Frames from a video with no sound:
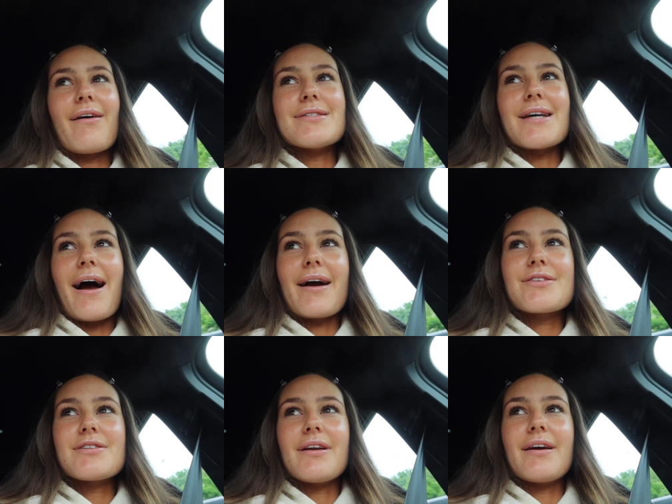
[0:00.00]
I was
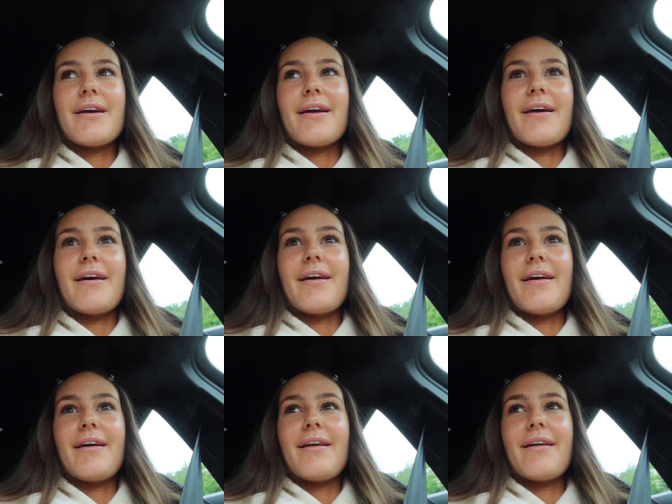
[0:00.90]
actually
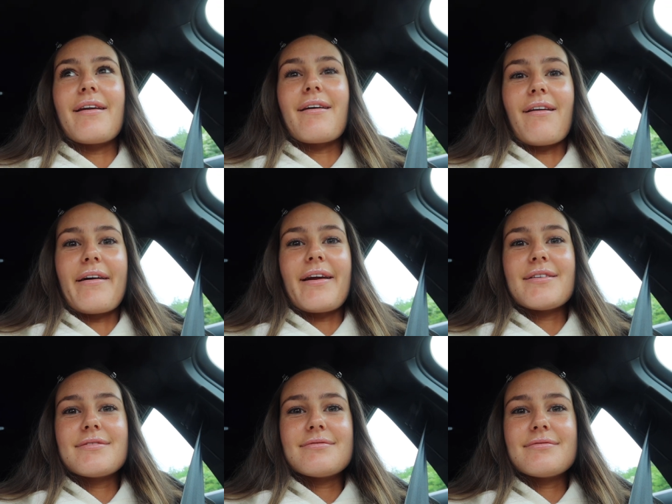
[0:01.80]
in
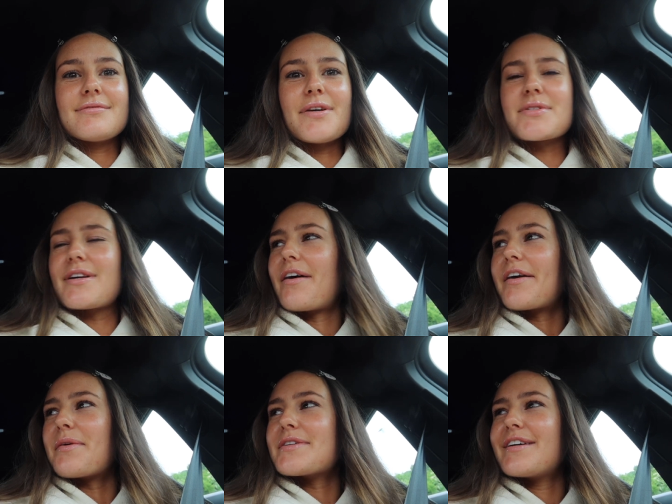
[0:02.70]
Killarney. It was
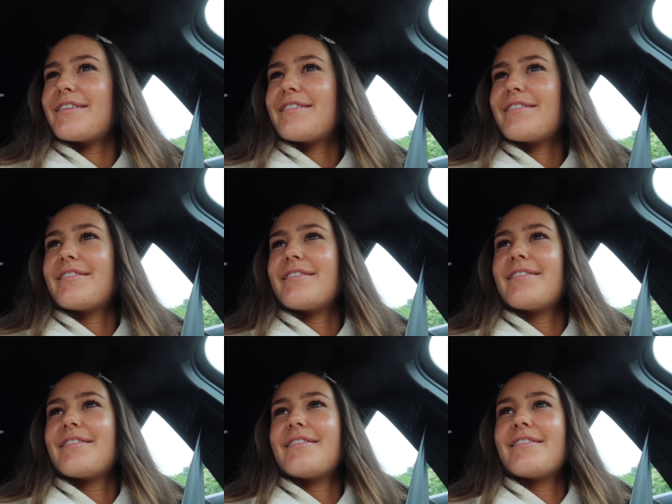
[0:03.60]
Killarney, wasn't
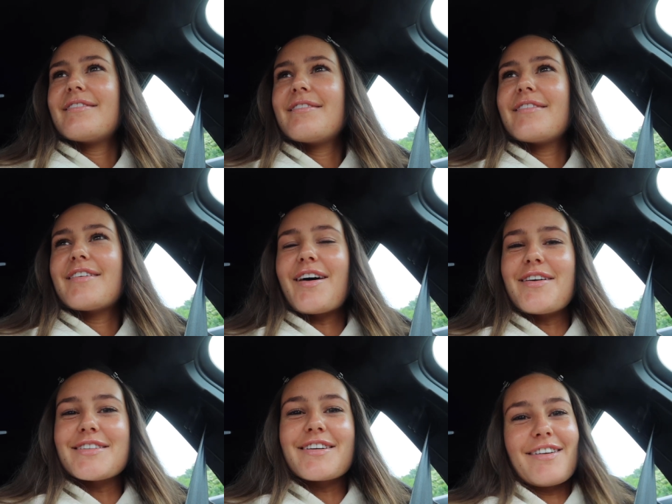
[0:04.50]
it? Yeah. I
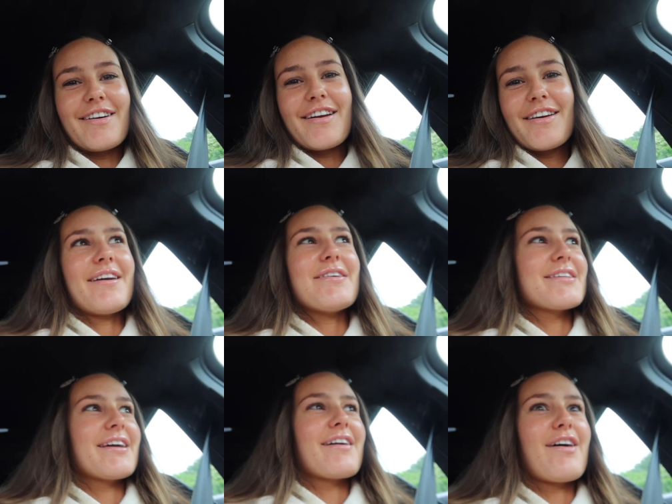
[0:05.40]
was in Killarney. And I was
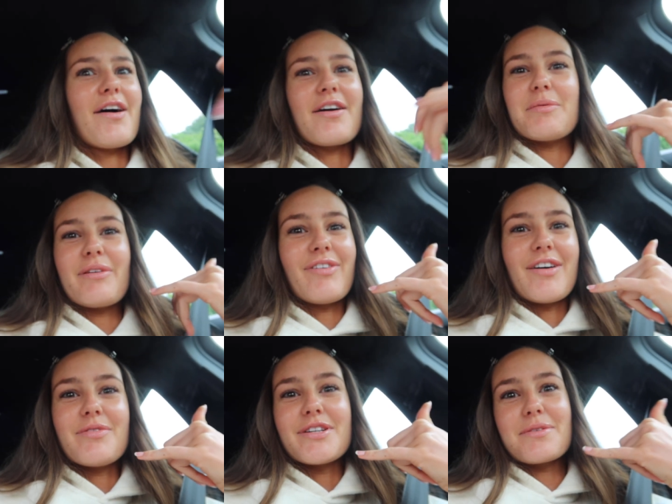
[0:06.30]
like, I'm gonna be
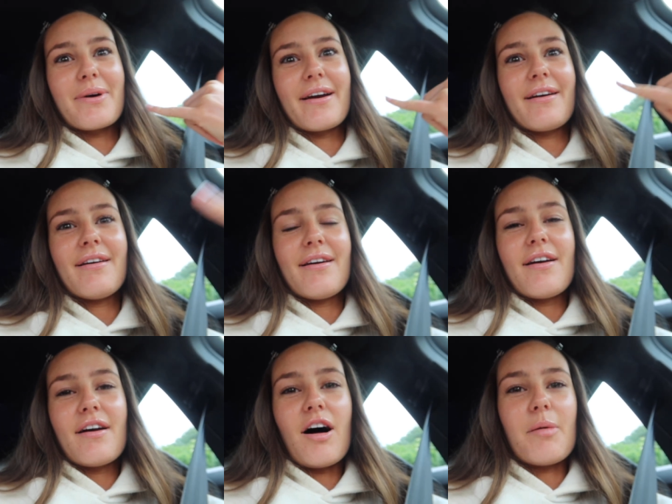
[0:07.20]
five minutes away.
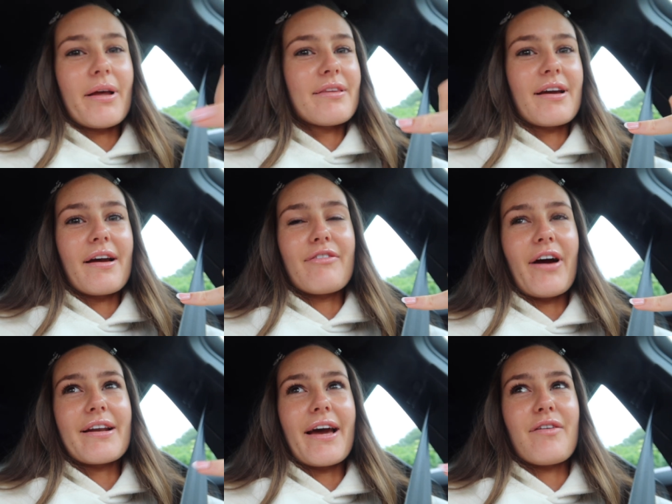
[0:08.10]
I'll be at the
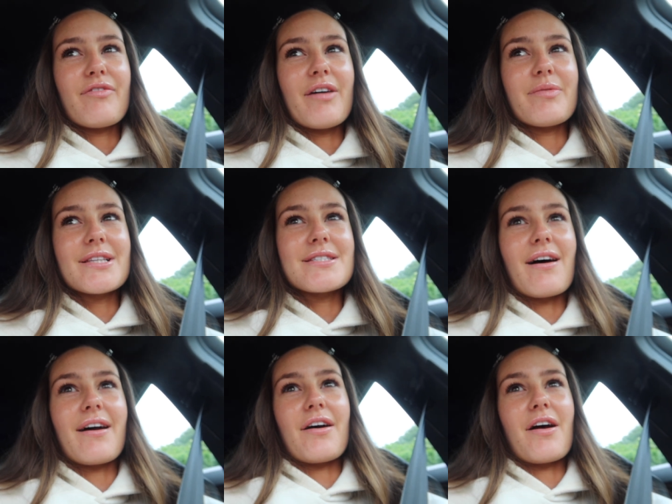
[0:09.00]
Red Cow in five minutes.
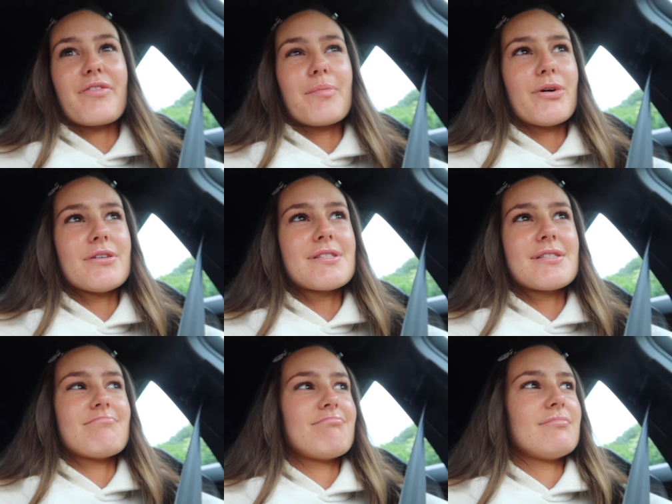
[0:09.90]
I got off the
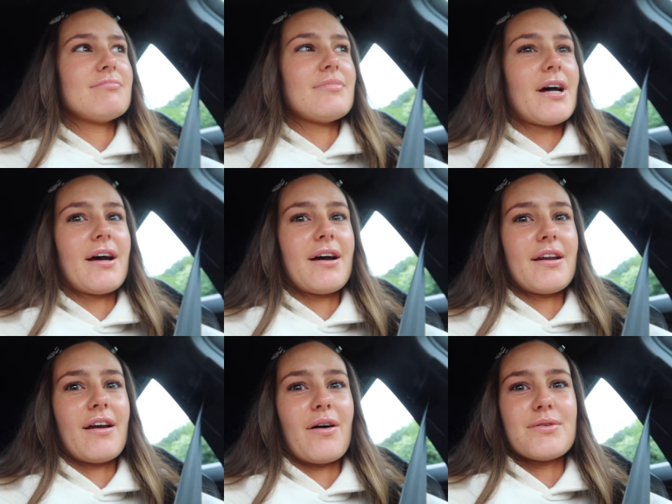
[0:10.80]
bus
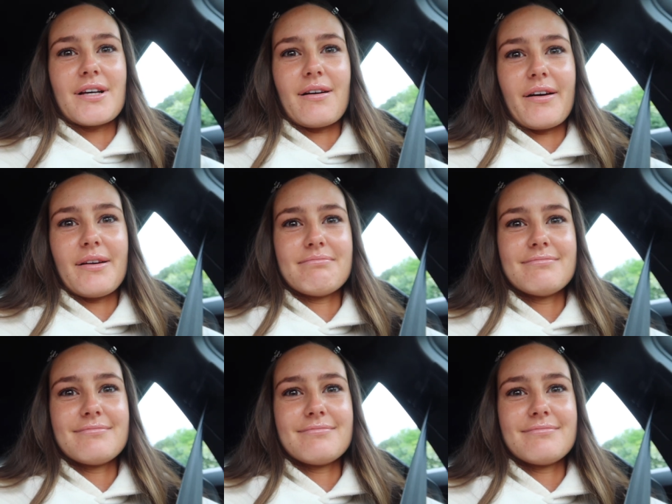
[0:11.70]
and I was in Killarney.